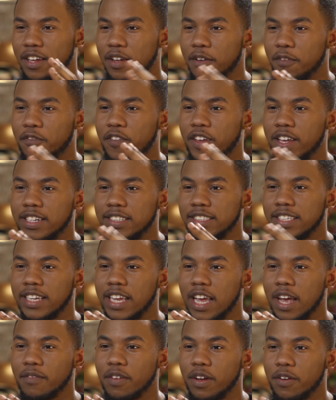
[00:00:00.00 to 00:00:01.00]
fitting
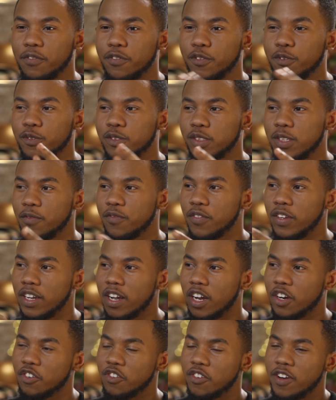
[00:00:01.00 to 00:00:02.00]
together through something
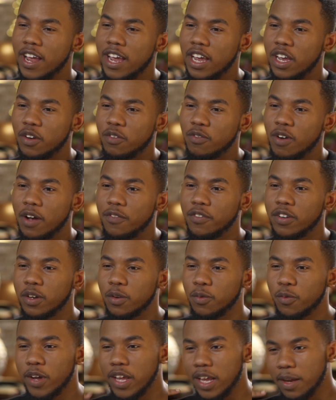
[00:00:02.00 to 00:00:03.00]
I created, rather
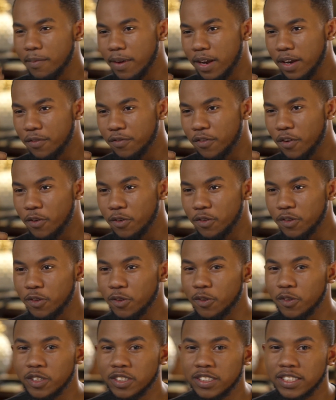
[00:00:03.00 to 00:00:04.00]
than waiting by the phone
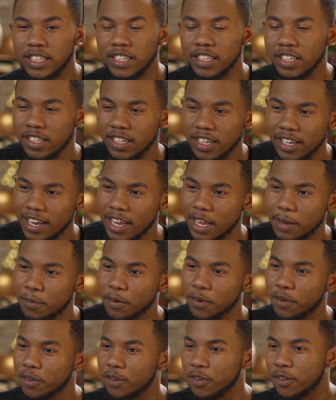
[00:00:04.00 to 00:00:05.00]
or seeking a
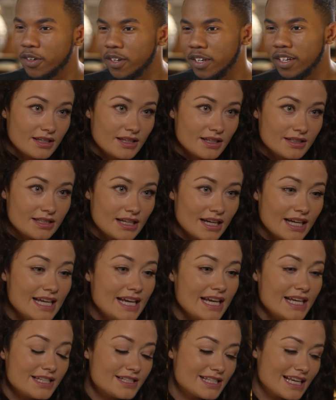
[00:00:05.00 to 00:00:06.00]
label or.
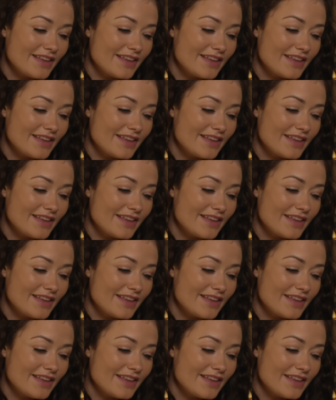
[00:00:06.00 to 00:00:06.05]
Exactly.